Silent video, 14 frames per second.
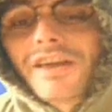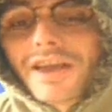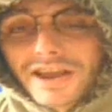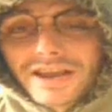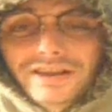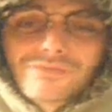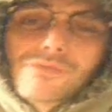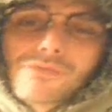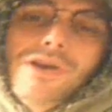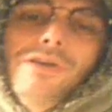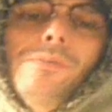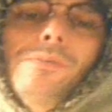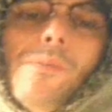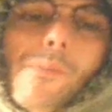is real.
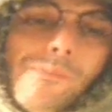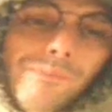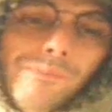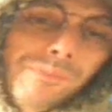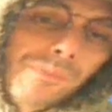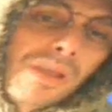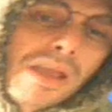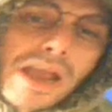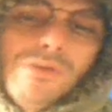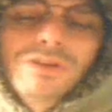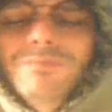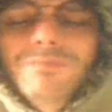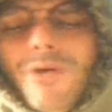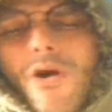He was
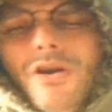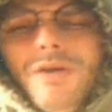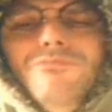born in